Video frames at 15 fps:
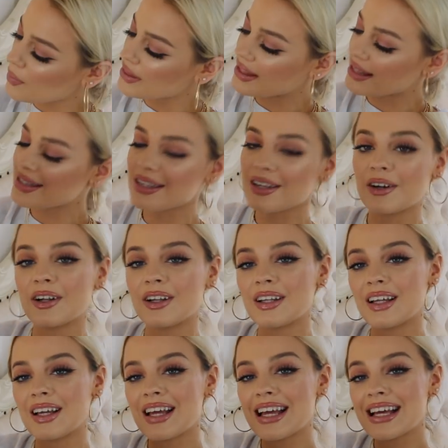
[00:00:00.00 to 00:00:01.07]
with this
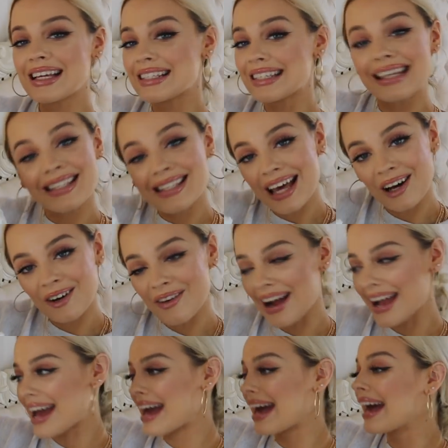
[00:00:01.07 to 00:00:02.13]
little detail
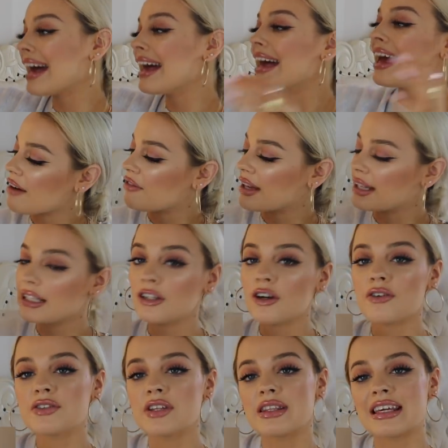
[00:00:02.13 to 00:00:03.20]
right here. I really
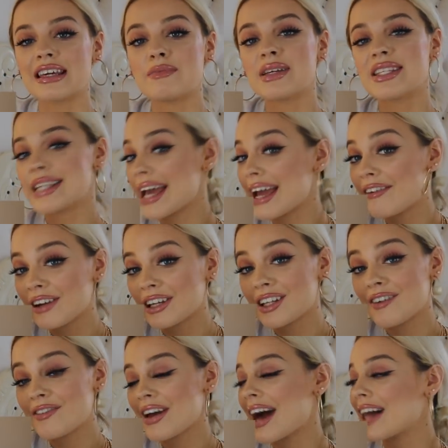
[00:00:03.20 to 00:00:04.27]
loved the material
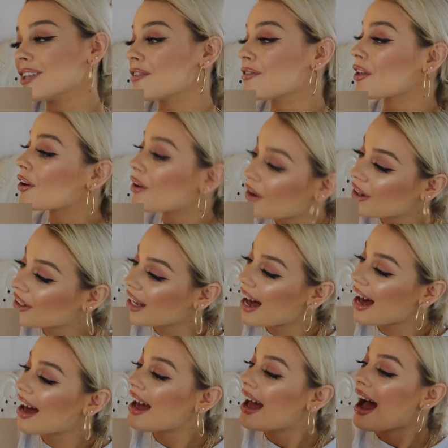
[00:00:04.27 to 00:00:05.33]
of it. I love the
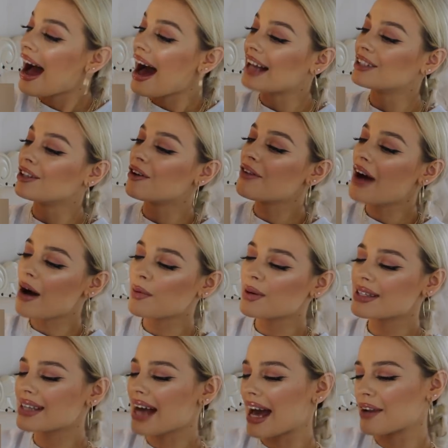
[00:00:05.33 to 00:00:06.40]
colour. I love how
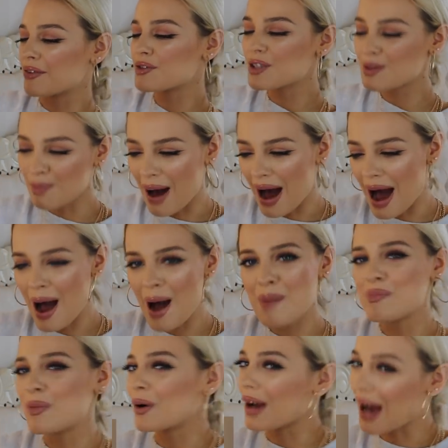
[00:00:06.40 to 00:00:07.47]
it's kind of
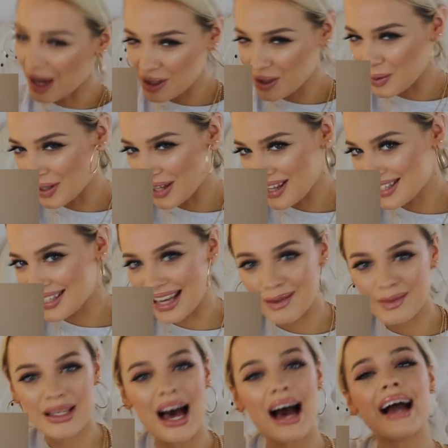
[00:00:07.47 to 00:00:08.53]
smart but casual at the
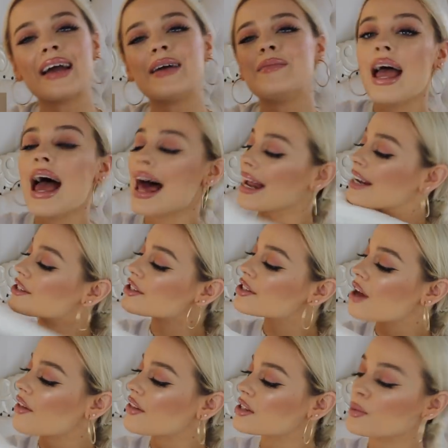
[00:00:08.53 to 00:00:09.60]
same time. And I just
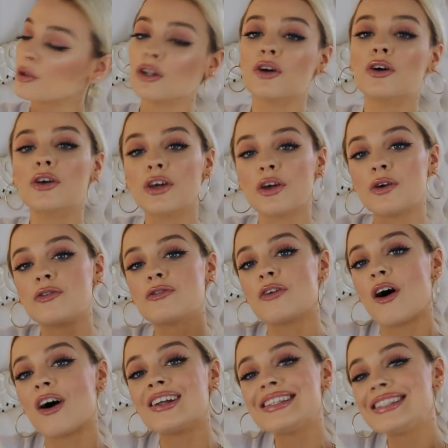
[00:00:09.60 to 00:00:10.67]
thought this would look cute
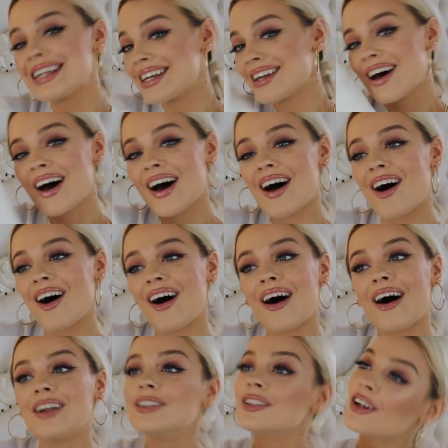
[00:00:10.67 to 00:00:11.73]
for dinner
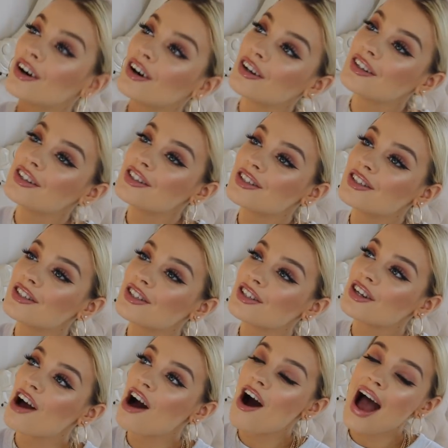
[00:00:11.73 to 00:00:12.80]
or
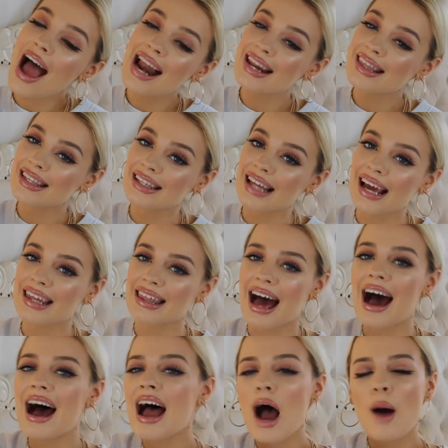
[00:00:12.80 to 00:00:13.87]
lunch, anything like
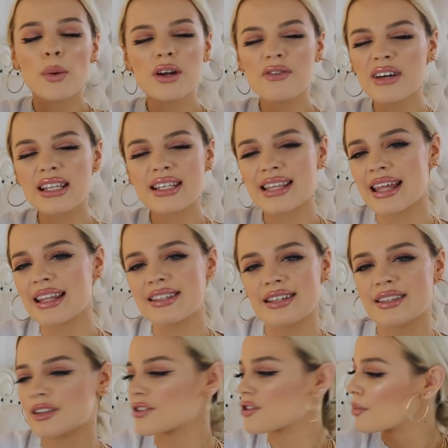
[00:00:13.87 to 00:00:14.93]
that. Wouldn't really say this
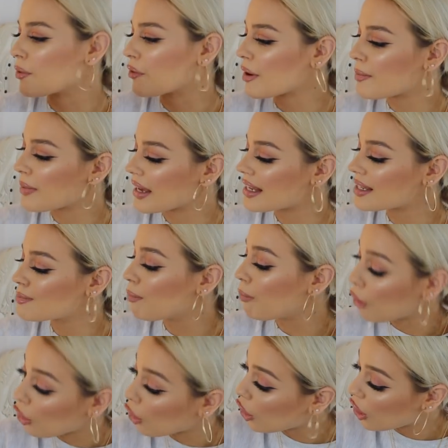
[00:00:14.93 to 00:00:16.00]
is a summery piece,
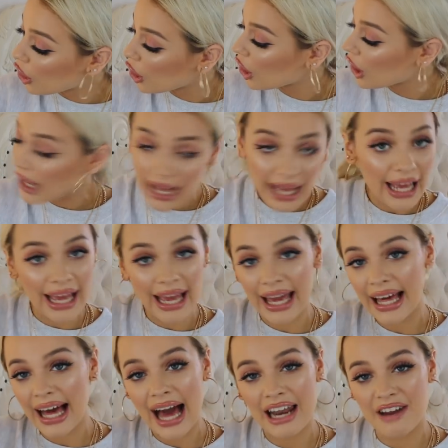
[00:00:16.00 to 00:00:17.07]
but
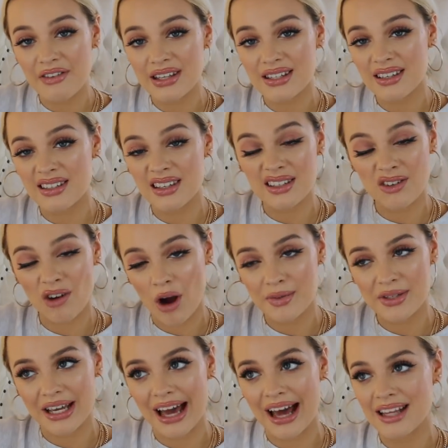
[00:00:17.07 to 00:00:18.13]
it kind of is because it's
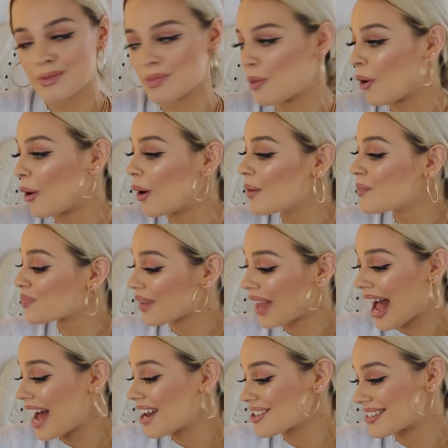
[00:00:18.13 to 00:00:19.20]
cropped, I guess, but
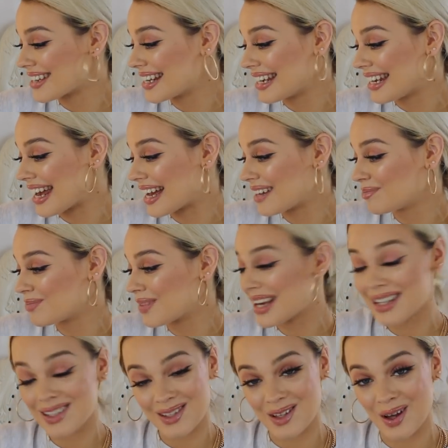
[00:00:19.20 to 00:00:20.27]
I just needed it.
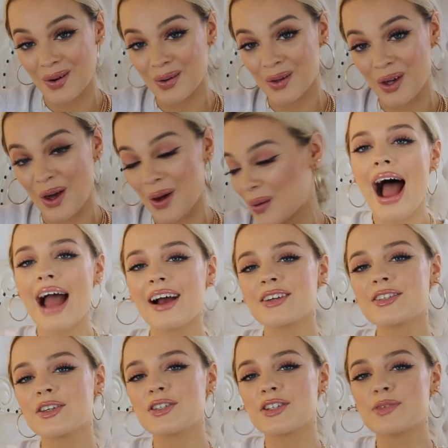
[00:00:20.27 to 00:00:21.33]
It's so cute. I
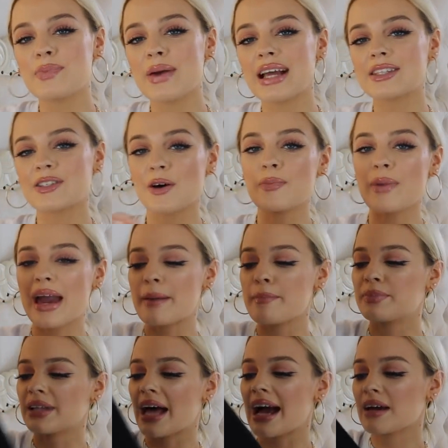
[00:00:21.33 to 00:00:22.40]
also just picked up a
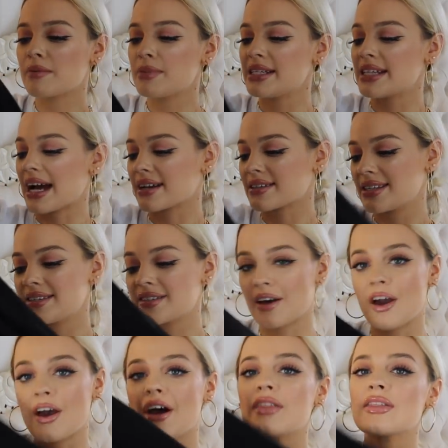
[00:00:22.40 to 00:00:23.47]
black mid-axi
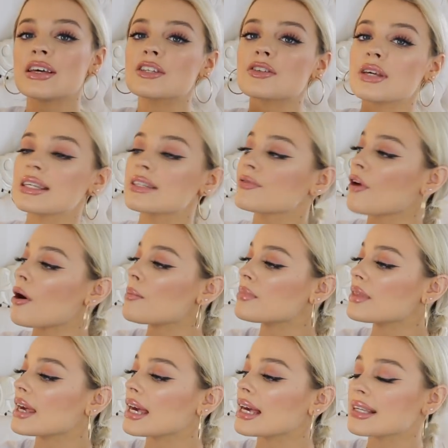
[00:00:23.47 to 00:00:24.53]
skirt. This is from
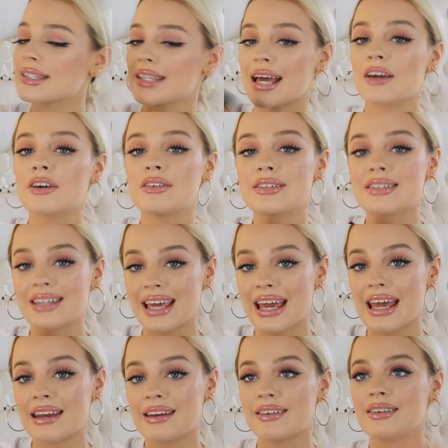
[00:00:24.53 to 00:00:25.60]
the Second
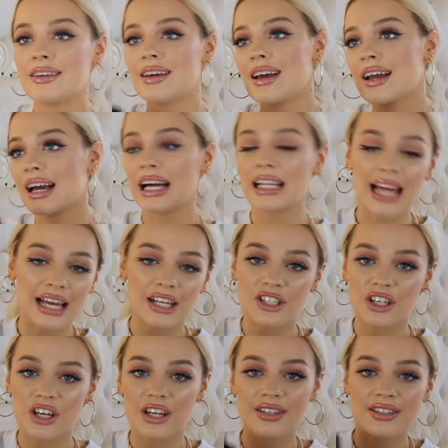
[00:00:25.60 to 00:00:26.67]
Skin
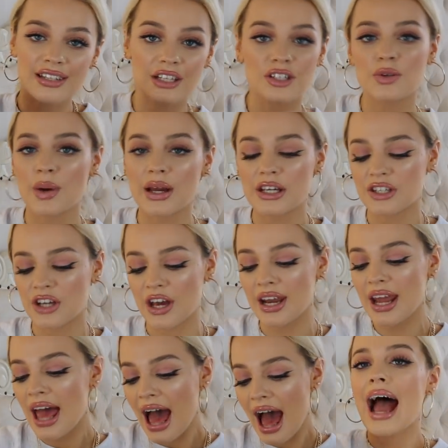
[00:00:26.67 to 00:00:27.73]
collection situation,
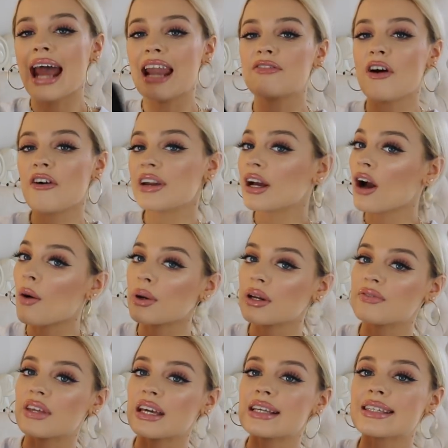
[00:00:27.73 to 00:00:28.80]
and I've already got one
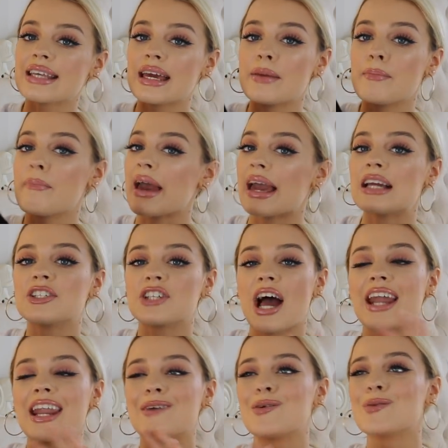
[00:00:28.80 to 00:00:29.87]
of these in beige,
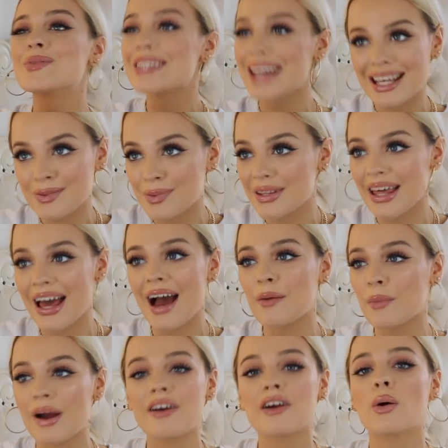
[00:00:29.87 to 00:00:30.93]
and I'm obsessed with it. I
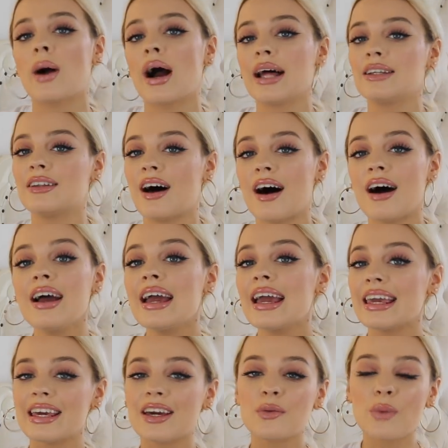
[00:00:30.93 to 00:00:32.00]
wear it quite a lot.
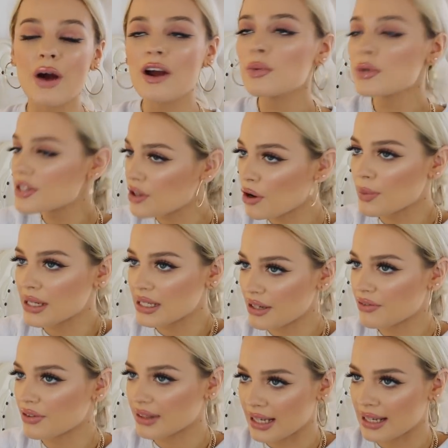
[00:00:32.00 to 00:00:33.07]
You can wear it with so many
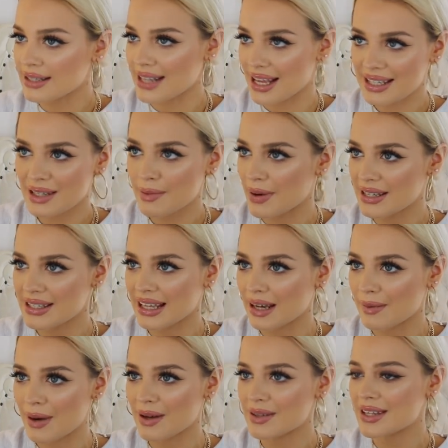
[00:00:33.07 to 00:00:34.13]
different things. That's the best thing
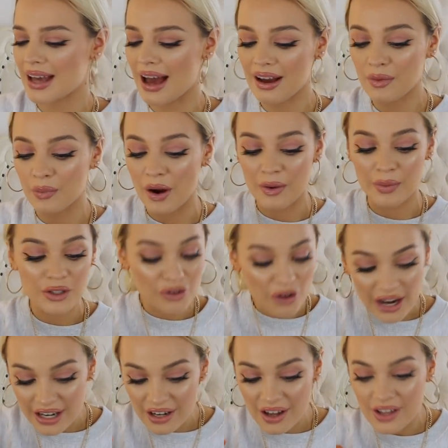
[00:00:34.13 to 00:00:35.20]
about it. I can wear it with
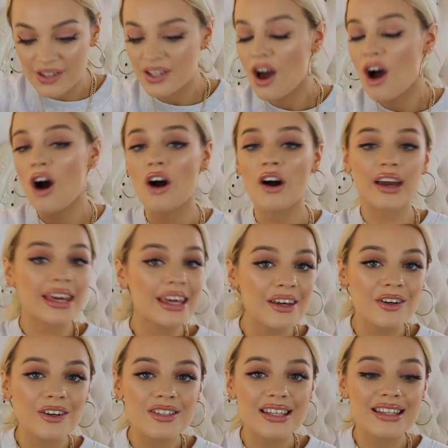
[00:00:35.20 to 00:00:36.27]
trainers or
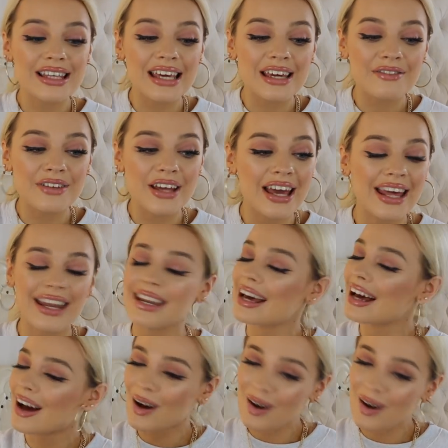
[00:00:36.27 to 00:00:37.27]
heels in the evening.